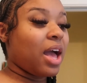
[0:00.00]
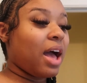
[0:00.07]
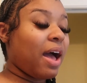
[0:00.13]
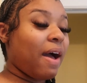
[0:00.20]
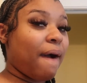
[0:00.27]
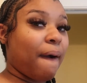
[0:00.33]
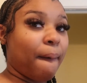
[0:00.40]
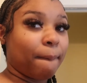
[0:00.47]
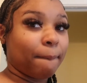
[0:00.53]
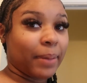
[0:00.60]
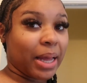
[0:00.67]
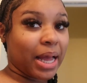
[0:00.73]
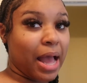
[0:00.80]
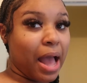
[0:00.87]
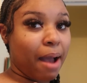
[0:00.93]

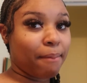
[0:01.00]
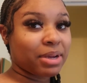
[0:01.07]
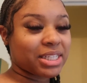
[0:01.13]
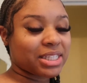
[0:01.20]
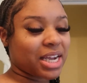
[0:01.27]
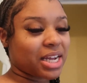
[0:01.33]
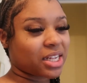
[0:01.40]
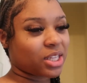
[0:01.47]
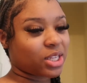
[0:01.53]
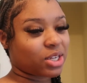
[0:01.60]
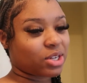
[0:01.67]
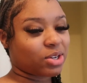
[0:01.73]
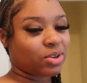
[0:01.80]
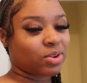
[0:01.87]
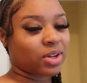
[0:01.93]
I'm excited
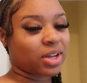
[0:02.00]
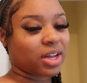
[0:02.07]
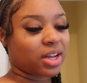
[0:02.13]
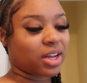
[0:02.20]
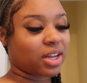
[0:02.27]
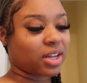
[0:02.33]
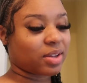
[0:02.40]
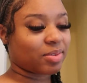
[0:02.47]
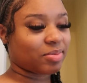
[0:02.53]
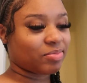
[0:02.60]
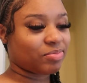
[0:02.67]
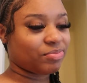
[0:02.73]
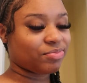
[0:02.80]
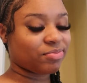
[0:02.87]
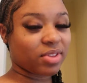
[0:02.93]
though
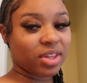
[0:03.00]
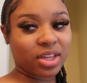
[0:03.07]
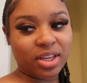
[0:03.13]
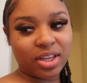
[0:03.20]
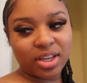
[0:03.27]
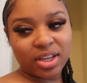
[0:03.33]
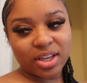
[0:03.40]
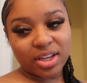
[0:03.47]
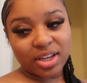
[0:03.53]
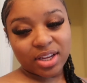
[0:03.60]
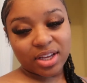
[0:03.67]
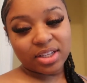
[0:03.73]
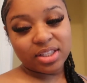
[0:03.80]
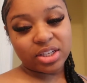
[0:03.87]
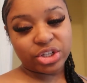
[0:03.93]

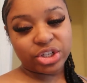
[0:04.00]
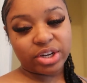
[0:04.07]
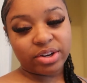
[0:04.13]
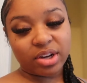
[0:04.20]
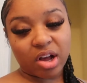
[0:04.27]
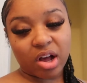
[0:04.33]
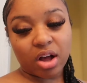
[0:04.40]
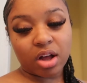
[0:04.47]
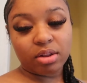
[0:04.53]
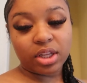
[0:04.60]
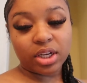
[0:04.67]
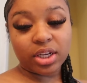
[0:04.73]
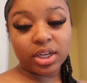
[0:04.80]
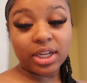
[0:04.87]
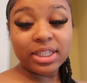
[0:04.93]
to share y'all the
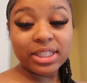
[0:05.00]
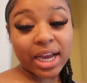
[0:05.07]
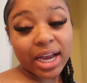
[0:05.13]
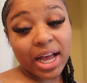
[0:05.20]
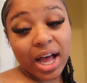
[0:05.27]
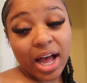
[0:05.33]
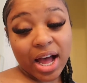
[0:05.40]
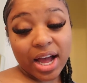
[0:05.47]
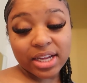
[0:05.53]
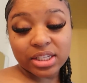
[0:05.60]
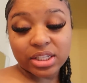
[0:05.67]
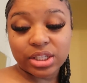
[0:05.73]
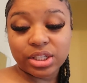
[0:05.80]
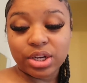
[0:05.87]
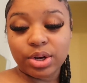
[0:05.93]
goodies I got.
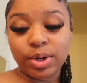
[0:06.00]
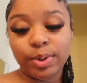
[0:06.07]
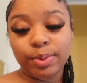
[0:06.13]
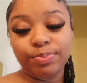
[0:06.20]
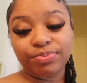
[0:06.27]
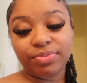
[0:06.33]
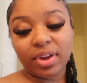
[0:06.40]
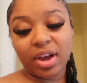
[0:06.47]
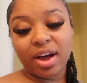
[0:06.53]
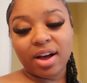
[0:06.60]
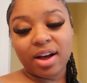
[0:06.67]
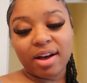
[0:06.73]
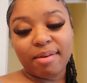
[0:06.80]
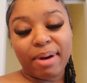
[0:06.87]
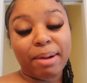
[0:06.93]
So
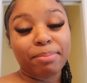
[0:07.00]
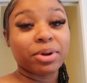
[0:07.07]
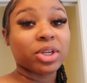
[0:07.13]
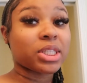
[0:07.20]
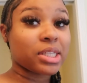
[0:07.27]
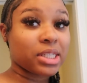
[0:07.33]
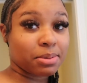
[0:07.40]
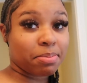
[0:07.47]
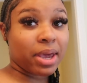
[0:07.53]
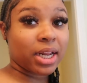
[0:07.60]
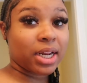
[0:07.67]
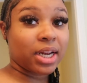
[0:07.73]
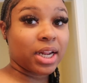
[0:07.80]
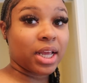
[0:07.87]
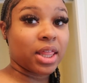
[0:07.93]
I
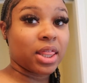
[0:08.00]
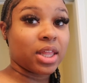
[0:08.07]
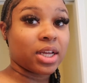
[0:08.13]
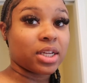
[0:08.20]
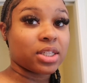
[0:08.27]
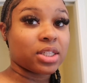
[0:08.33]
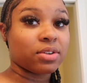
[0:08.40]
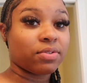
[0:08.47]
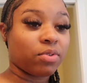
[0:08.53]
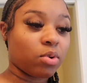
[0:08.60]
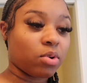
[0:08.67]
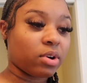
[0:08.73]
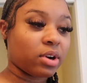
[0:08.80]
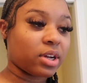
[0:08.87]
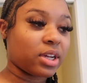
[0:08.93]
participated in the
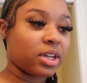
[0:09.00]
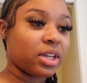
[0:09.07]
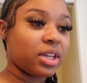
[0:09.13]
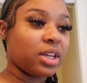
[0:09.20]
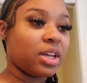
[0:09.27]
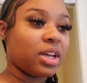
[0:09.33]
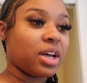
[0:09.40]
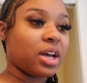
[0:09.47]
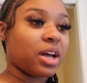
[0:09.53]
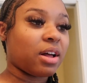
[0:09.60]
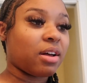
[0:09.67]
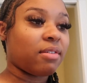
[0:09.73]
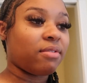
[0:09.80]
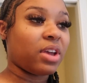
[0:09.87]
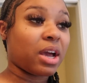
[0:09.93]
Sephora
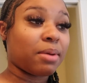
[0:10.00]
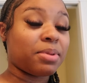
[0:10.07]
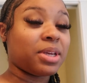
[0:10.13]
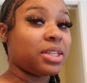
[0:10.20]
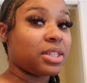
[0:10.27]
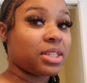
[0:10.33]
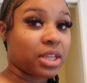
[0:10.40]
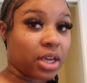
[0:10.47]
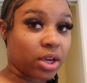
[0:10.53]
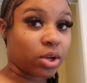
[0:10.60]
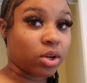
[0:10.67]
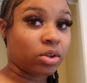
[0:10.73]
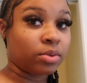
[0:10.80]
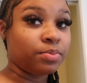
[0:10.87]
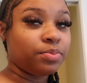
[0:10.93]
VIP
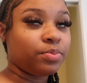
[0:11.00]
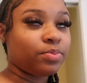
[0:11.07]
sale,